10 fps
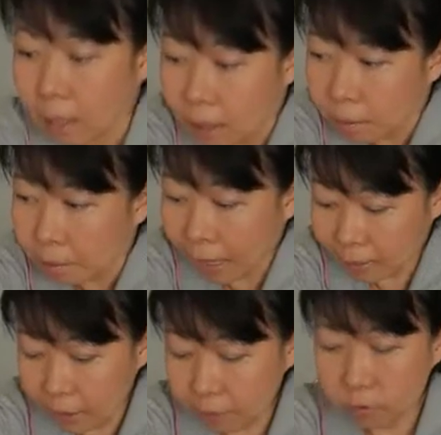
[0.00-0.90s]
a
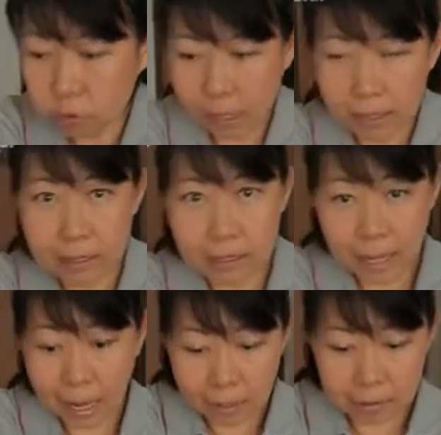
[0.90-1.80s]
maglev train
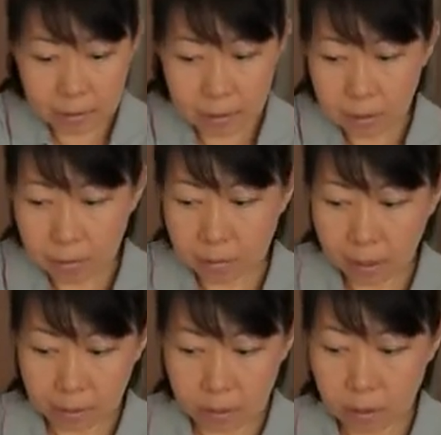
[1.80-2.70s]
set.
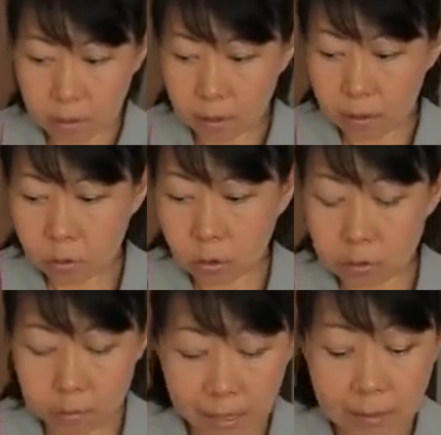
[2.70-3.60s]
So
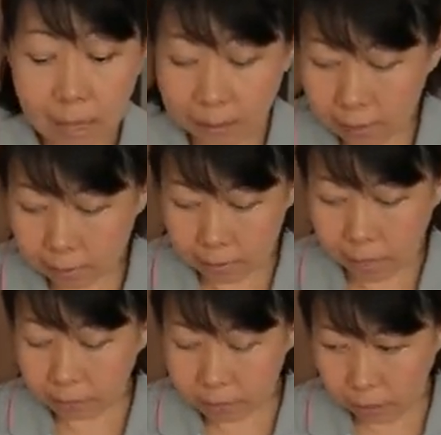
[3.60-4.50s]
it's magnetic
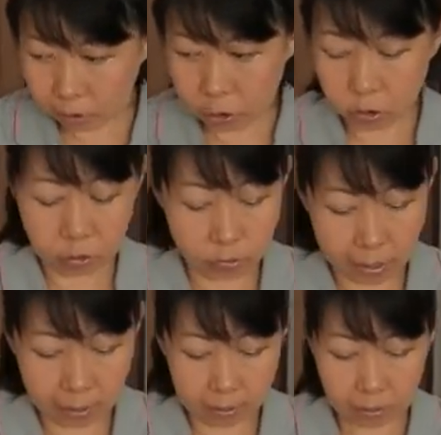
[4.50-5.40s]
levitation
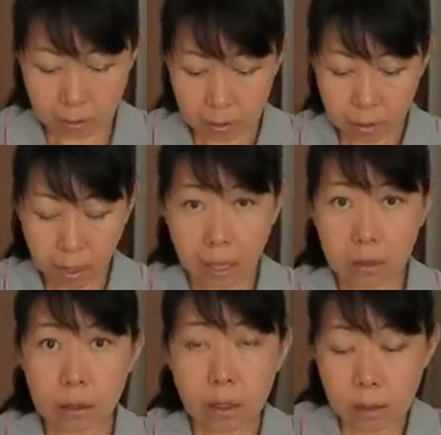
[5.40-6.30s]
train,
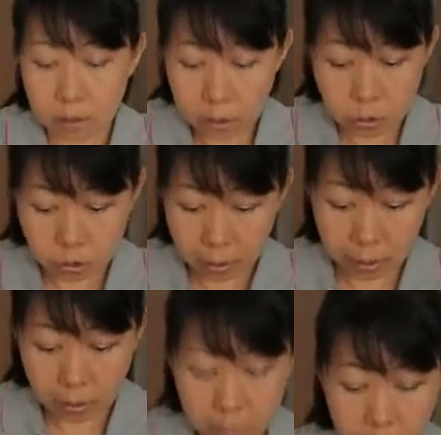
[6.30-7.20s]
and this
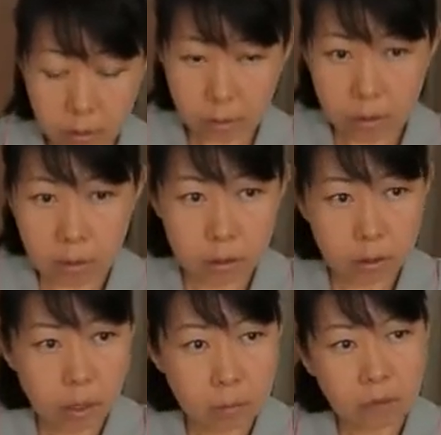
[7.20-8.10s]
train
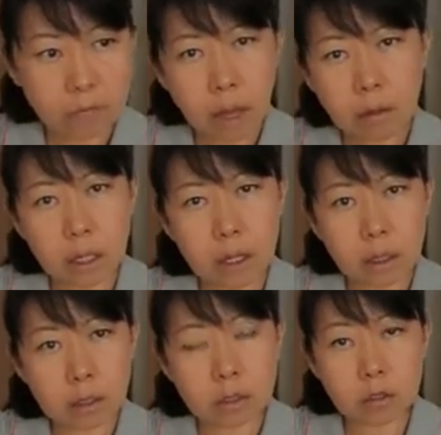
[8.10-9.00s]
can be found
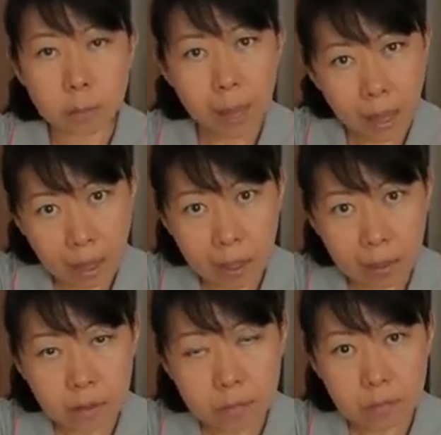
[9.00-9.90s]
in
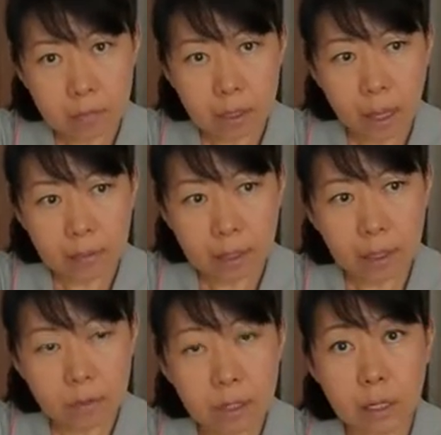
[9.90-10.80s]
Japan, I
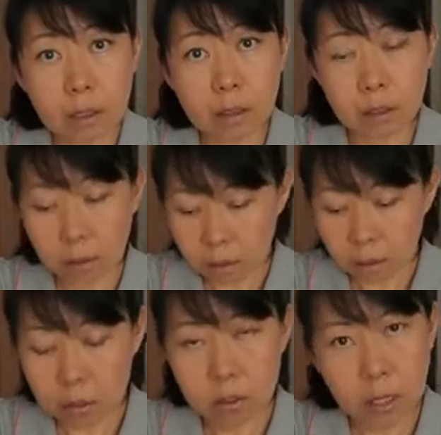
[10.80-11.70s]
think even in
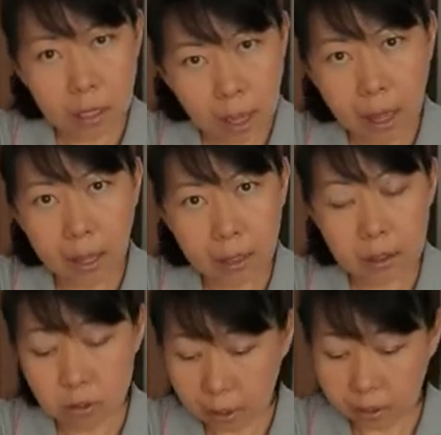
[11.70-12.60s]

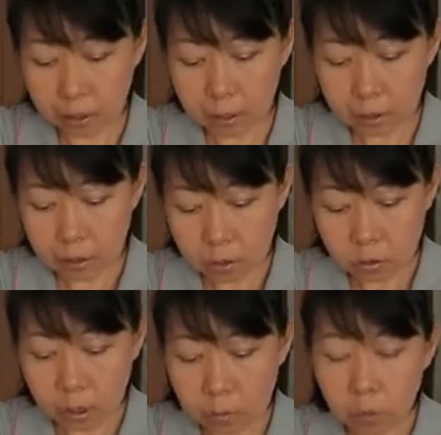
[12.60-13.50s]
Shanghai, China.
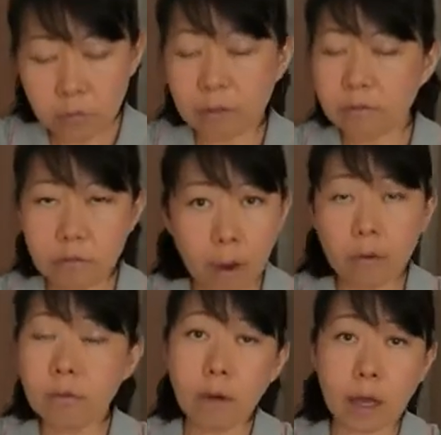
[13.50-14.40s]
So they move at
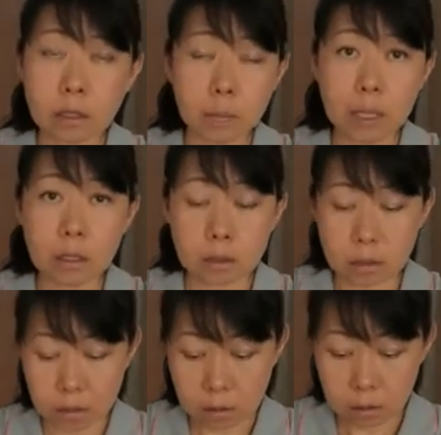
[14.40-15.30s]
very fast speeds